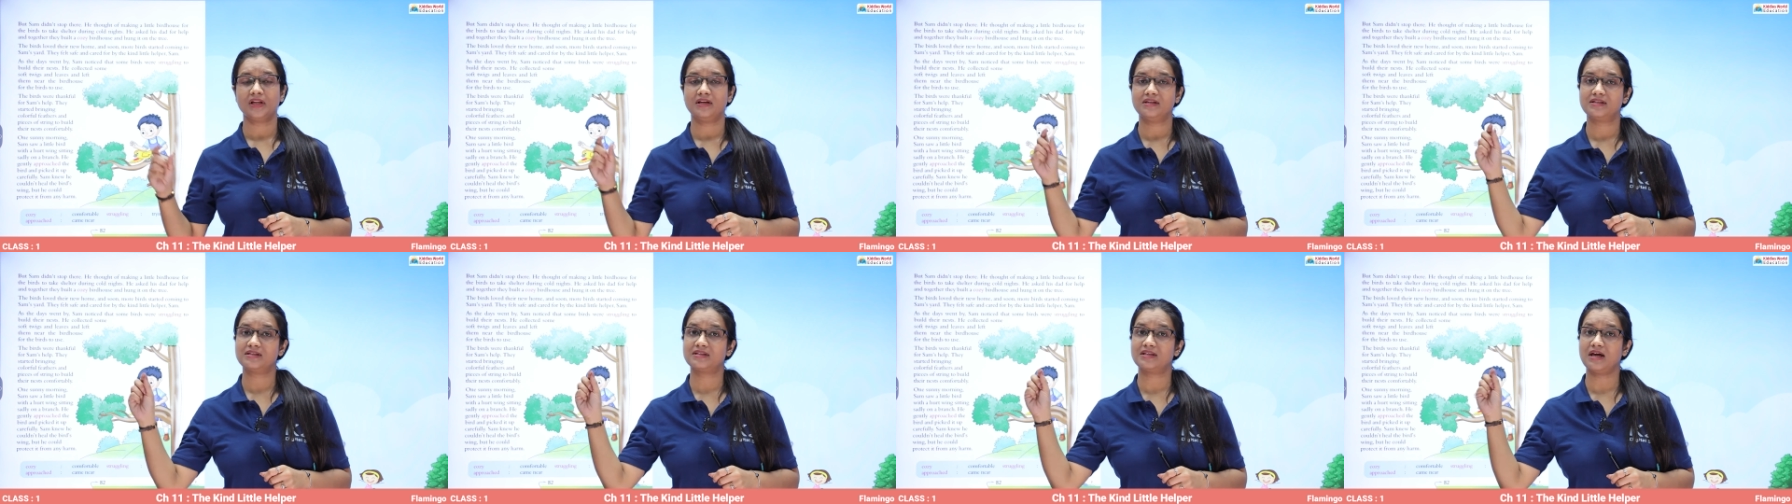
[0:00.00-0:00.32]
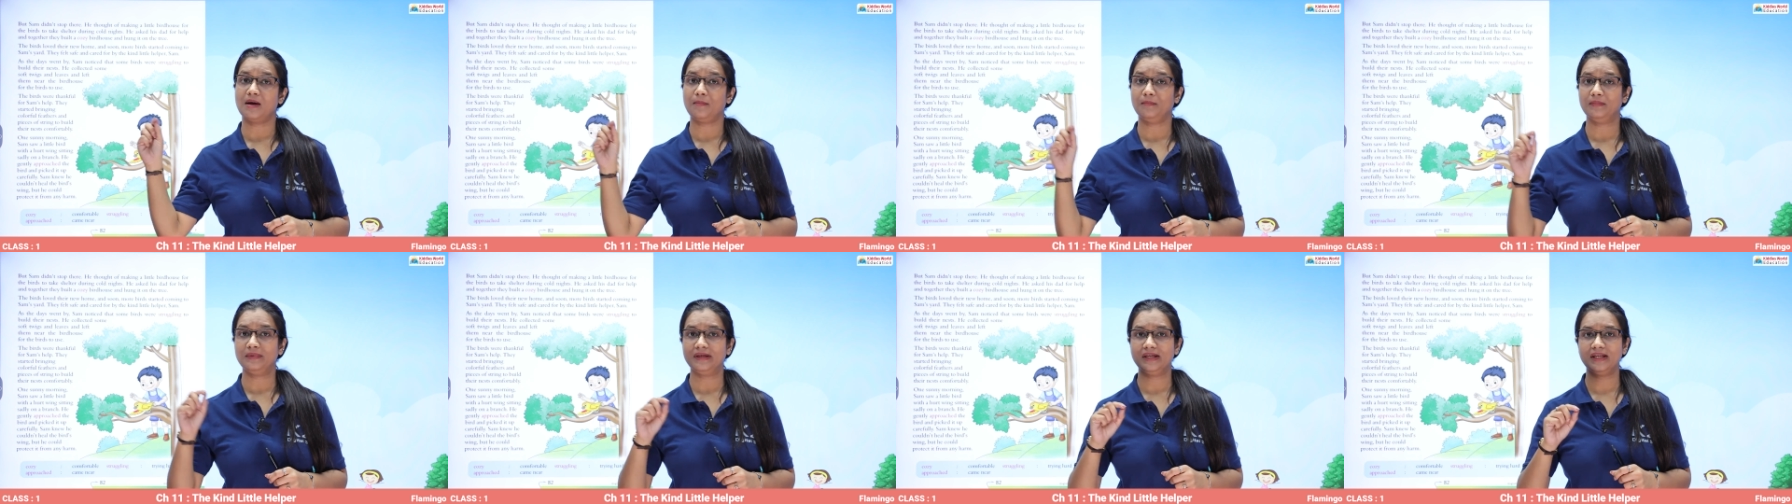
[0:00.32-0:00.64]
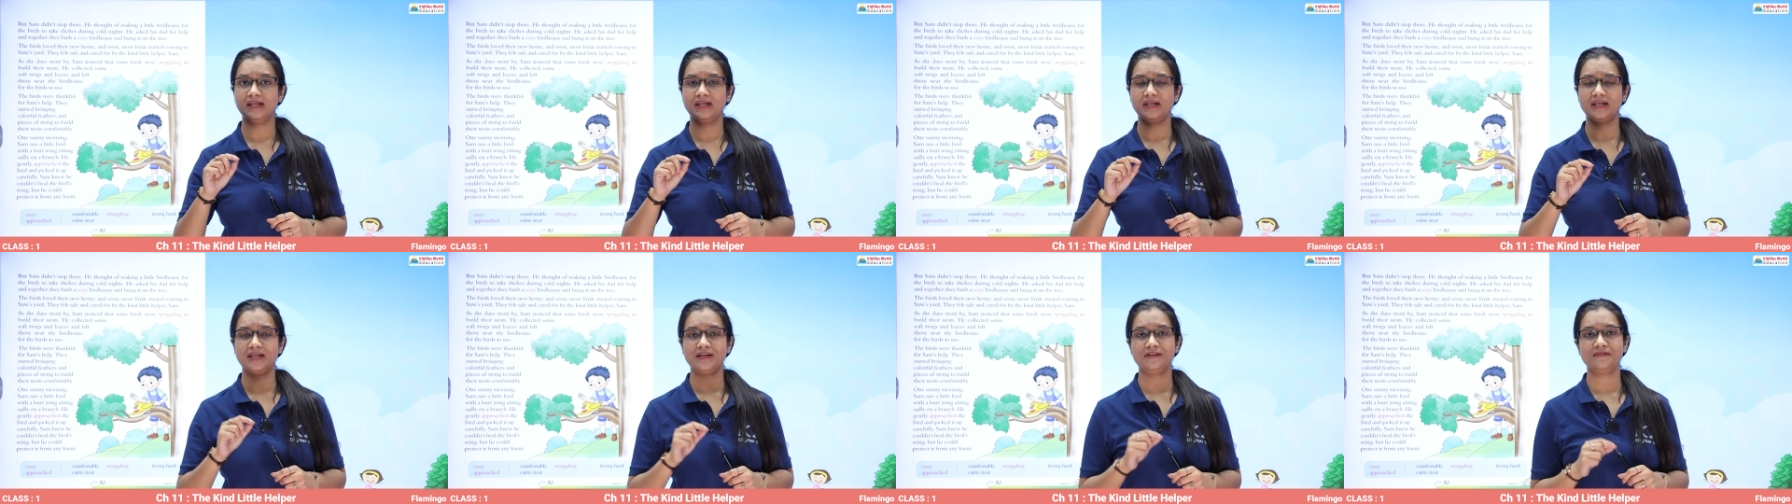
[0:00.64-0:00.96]
some
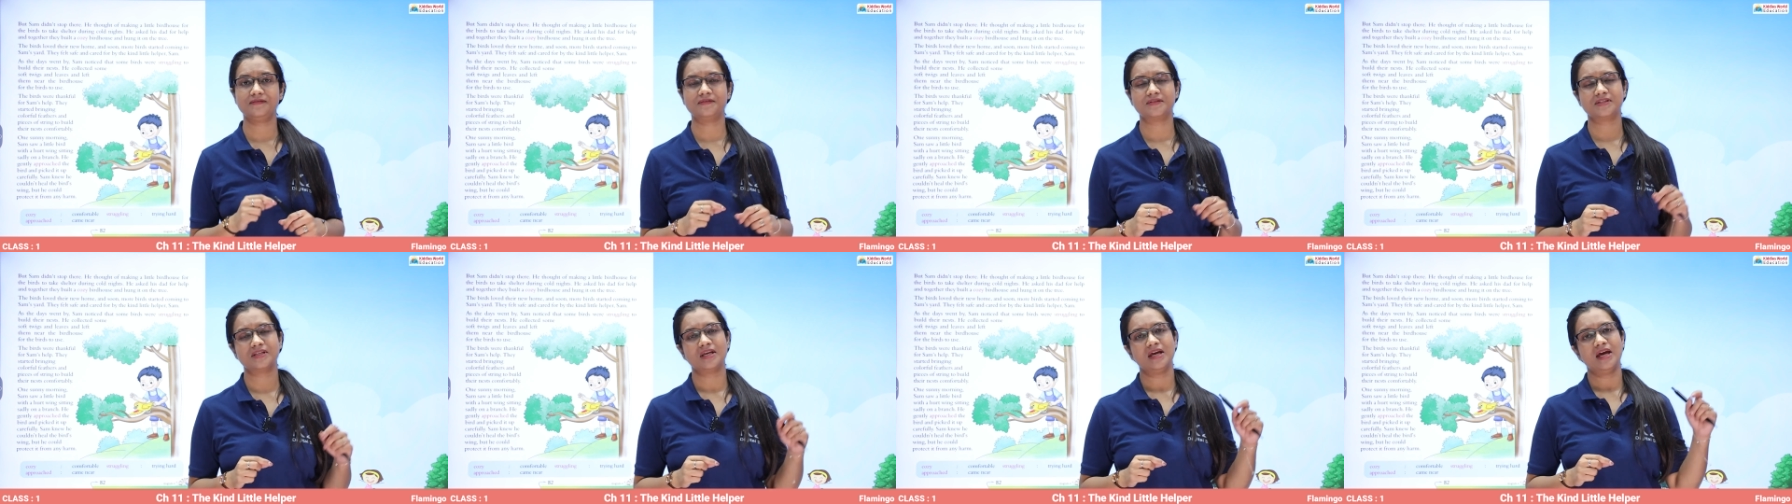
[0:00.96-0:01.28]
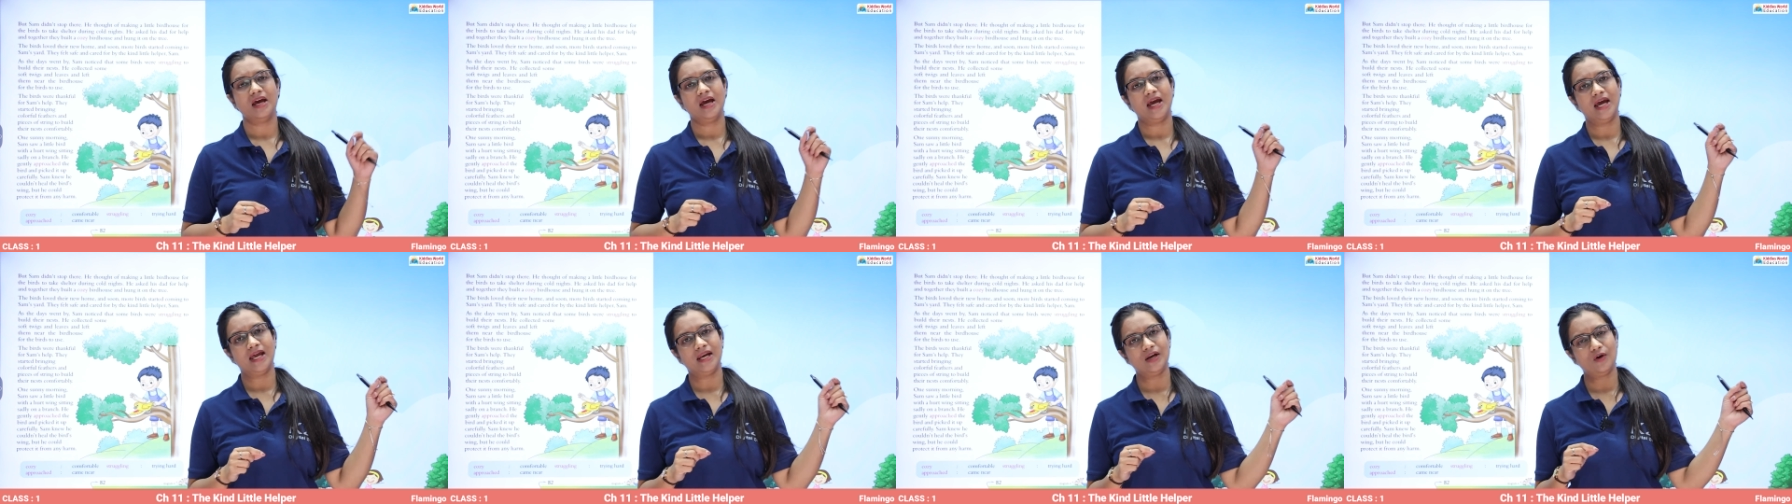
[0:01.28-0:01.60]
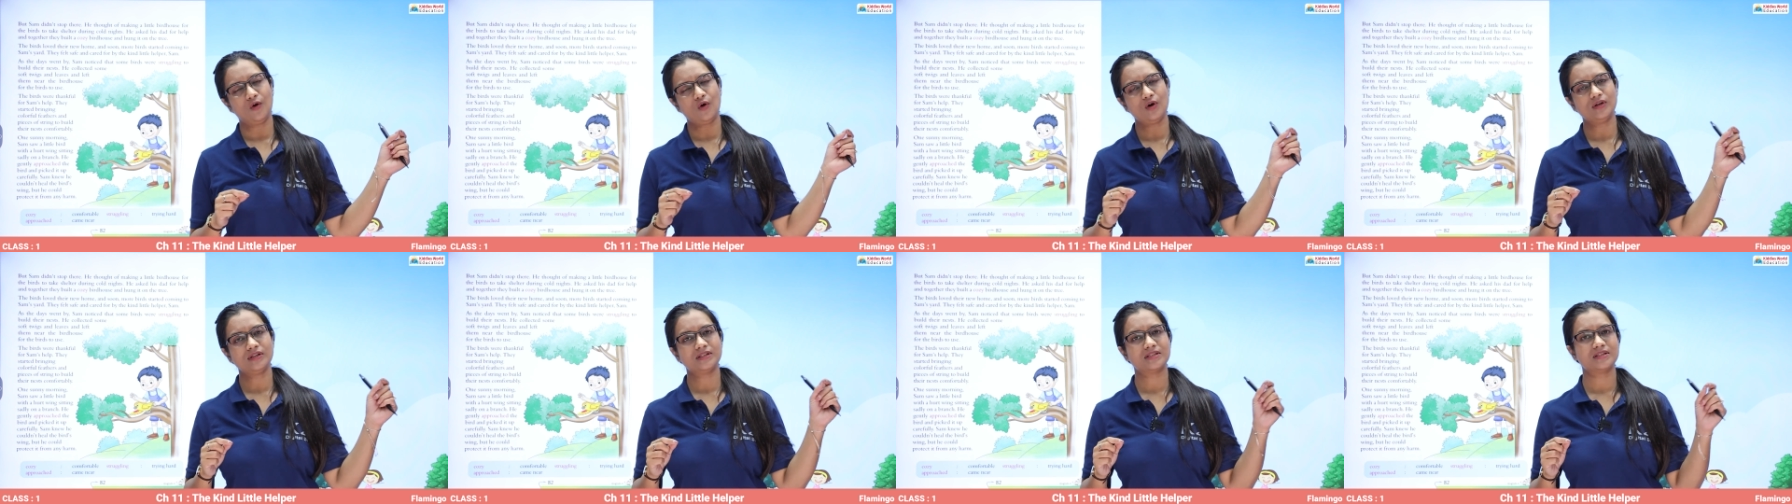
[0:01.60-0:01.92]
leaves and
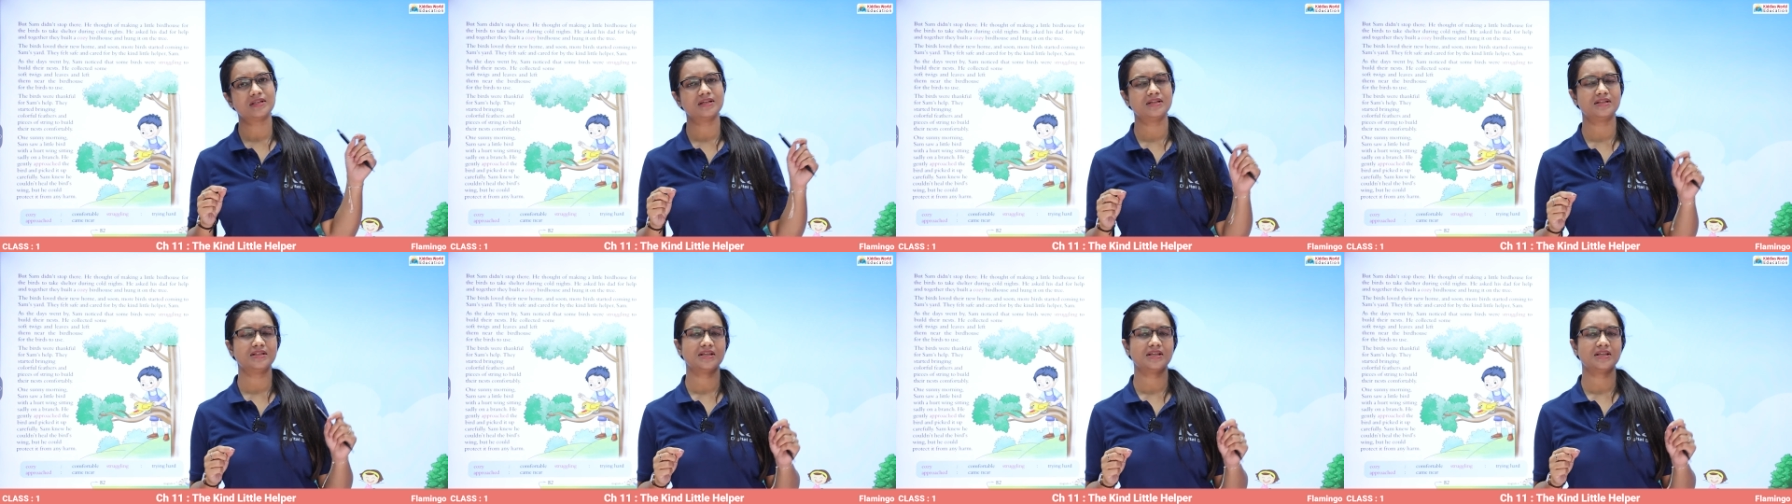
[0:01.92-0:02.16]
also